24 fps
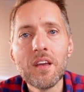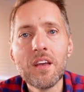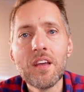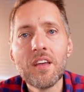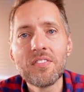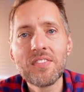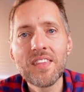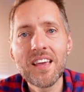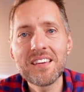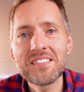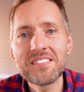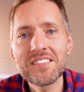
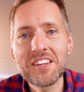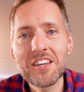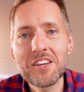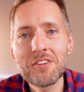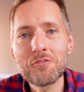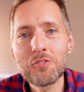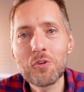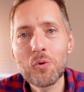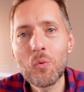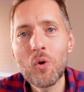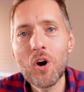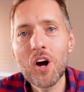Thanks again
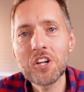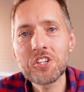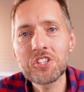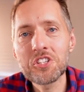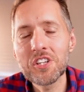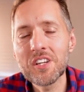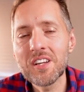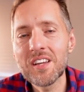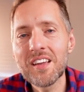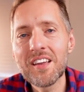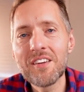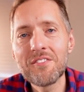for
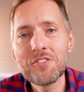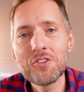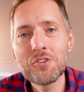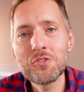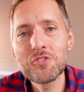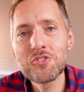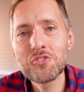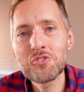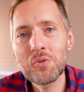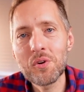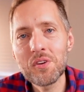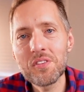watching. If you
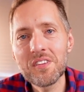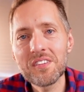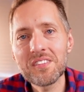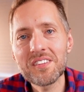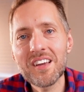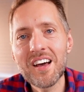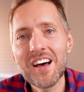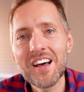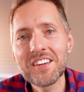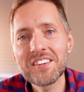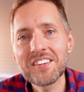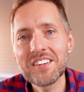enjoyed this
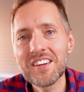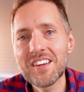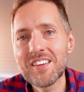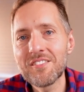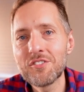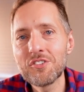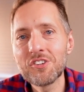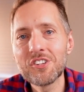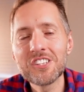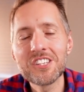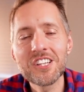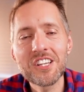content, if
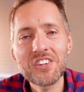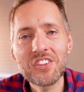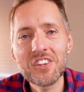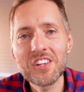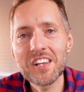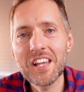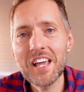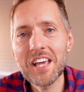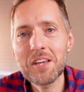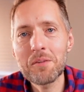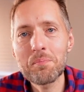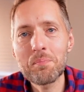you'd click the
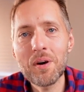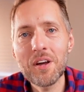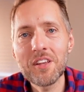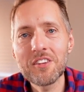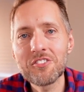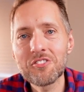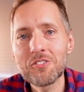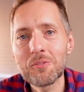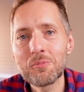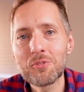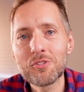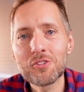like button,
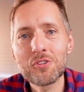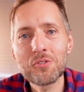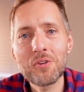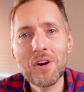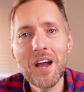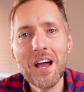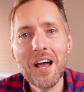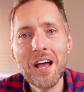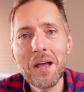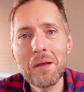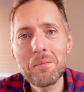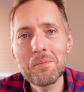
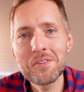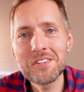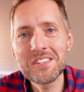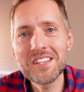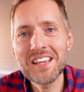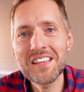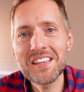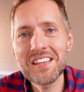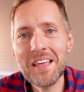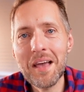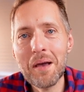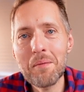subscribe,
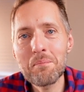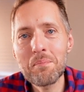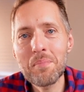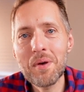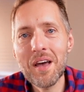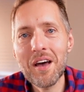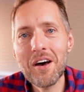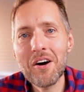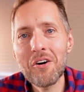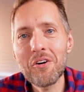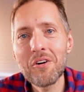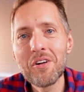ding that
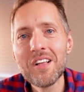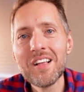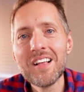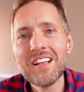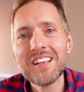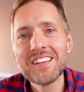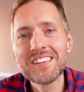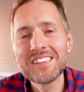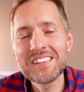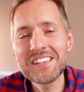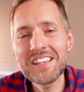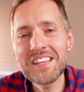bell,
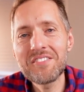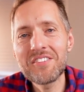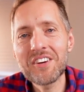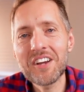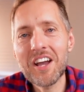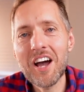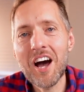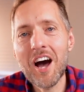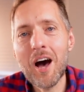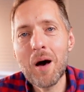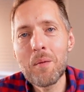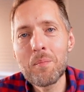leave a
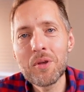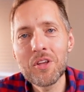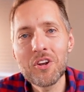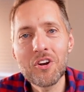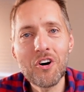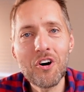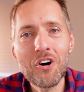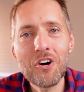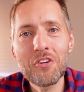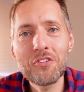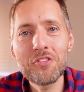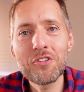comment,
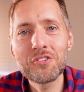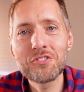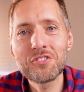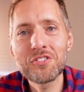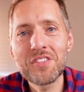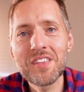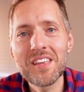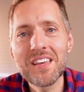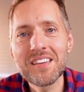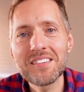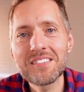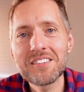all those
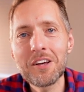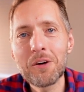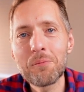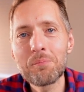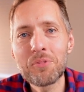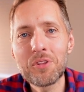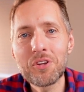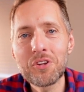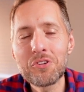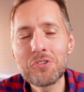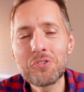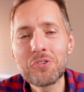things help
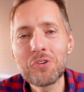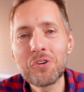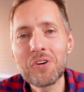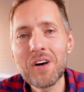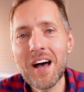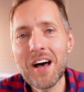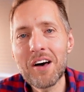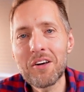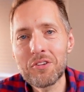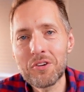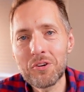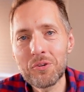the Google
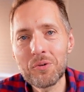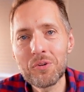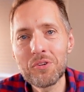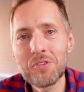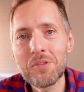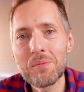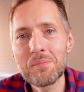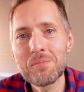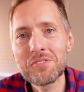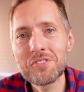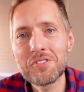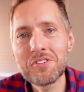
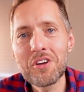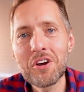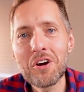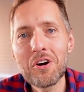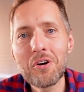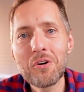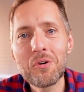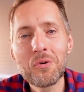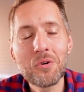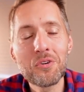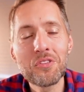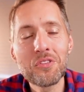algorithms
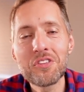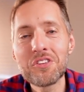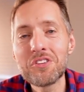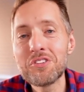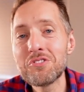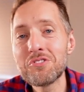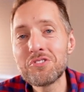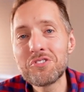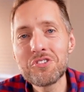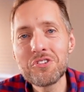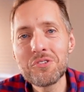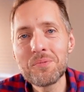know, or the
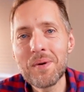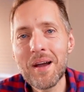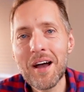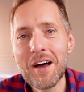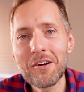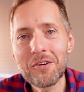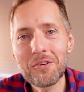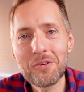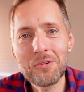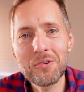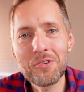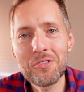YouTube
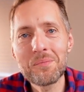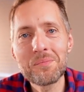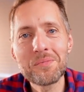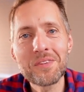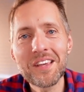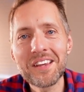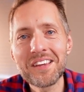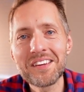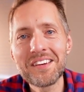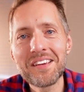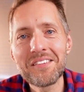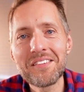algorithms.
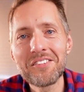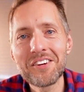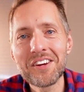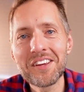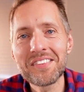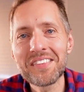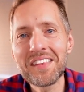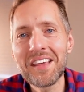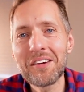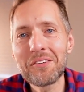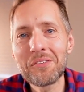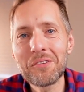I can never get
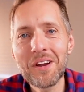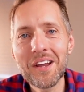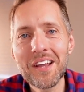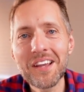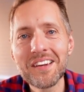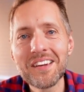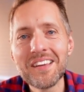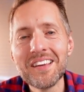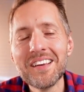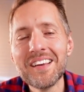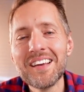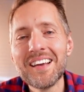that right.
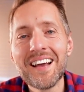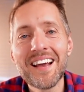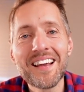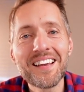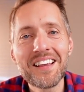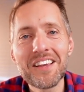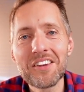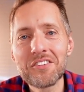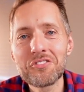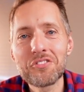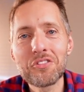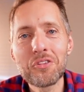I
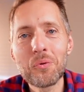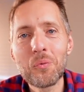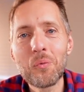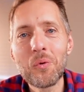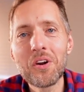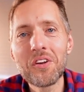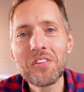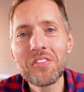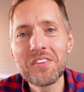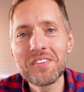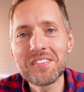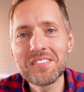guess they're one
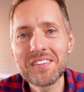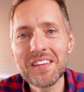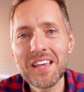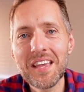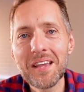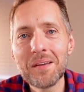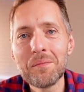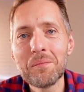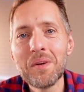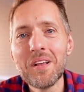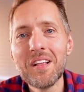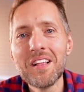and the
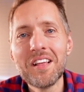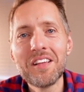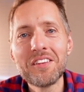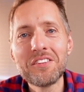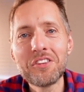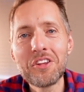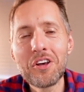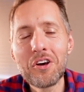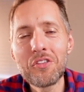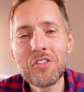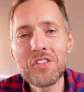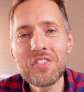same.
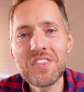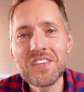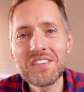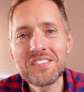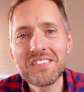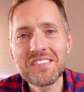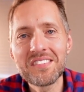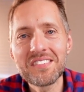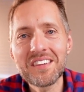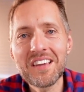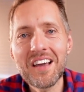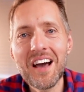Know that this
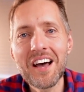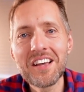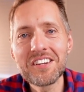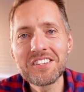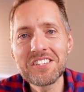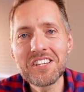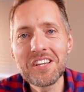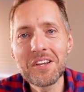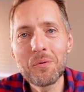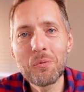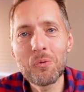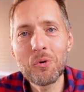is
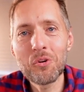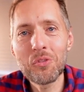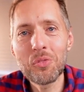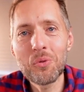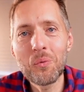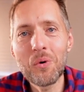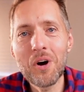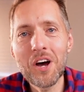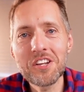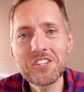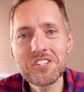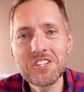content worth
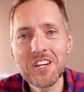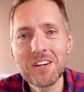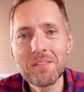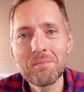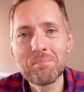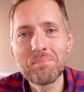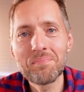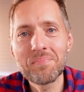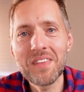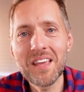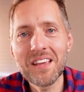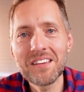watching.
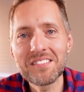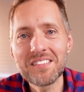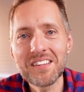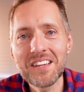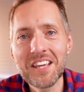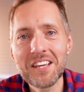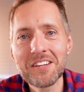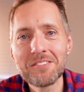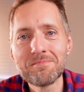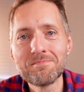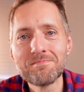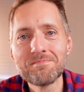Thanks again.